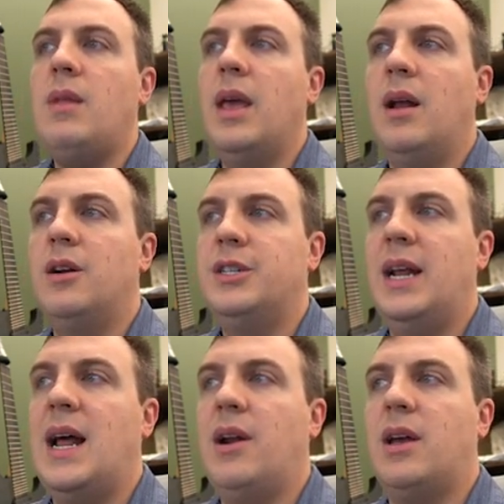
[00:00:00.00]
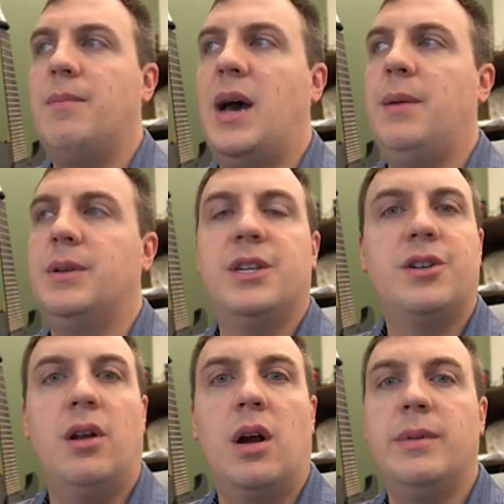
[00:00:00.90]
And understand how to combine
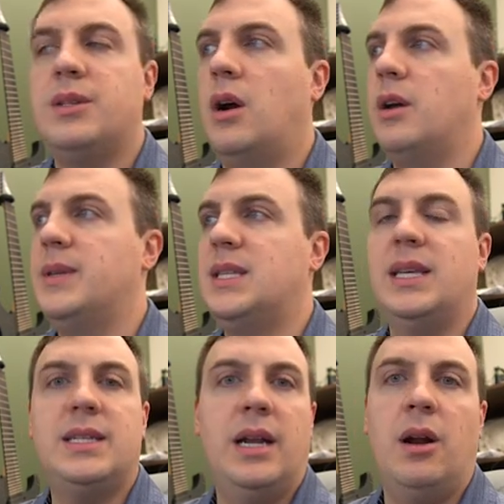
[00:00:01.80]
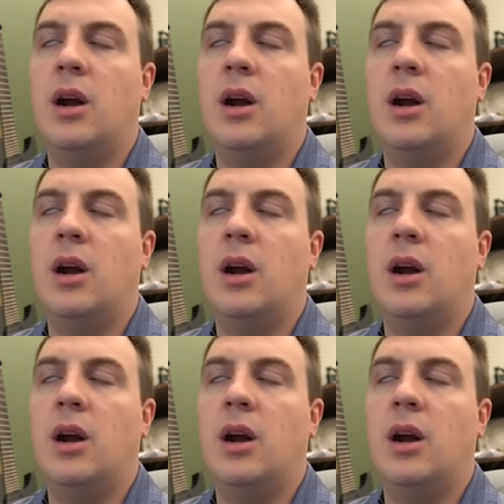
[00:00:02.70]
positional arguments, arguments list, and